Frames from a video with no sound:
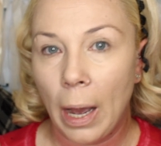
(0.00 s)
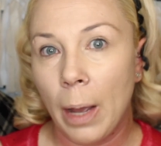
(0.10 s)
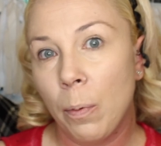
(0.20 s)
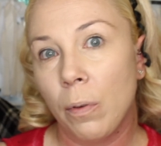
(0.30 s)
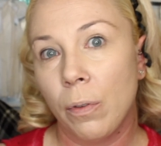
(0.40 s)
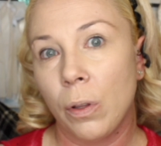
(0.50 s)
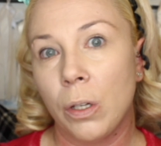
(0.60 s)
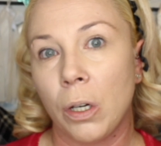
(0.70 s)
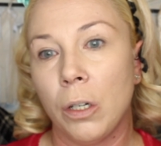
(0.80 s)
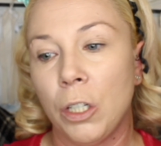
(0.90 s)
I prefer the
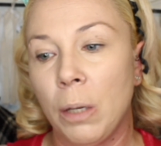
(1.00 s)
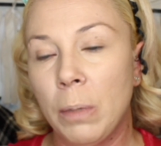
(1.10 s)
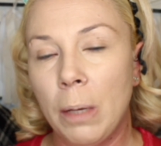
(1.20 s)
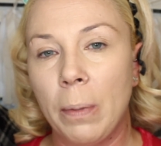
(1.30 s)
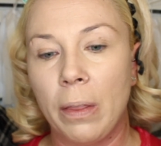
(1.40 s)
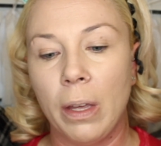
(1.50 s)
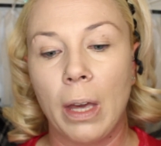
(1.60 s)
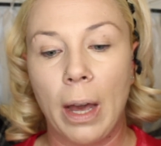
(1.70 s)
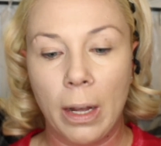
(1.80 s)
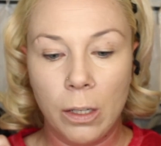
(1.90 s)
Tarte Shape Tape. I think
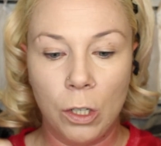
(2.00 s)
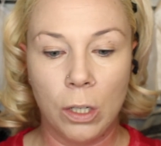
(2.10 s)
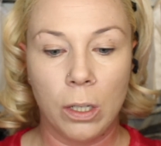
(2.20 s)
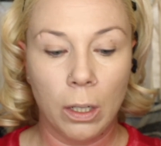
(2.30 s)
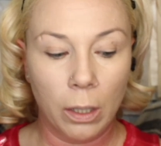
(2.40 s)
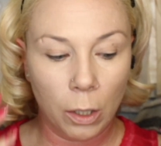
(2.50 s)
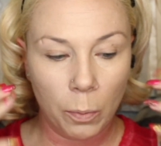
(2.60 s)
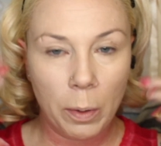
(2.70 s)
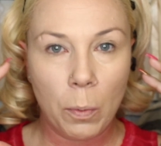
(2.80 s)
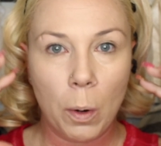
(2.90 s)
it adds just a little
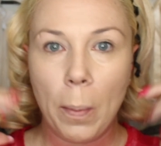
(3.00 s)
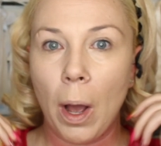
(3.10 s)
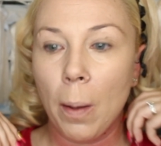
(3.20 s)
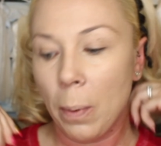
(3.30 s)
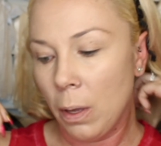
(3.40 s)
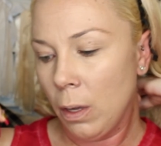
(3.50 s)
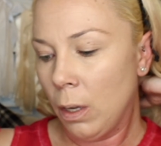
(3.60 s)
bit more pop